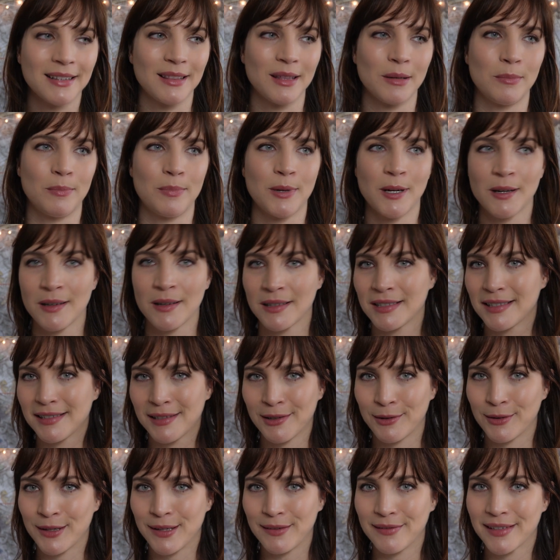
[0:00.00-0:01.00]
The birds
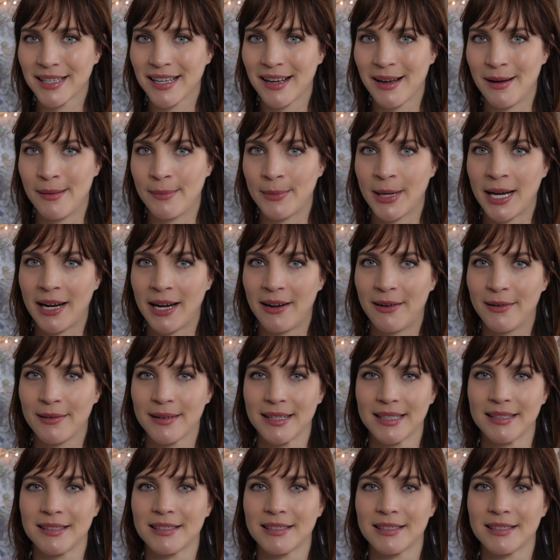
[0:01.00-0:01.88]
don't even come out.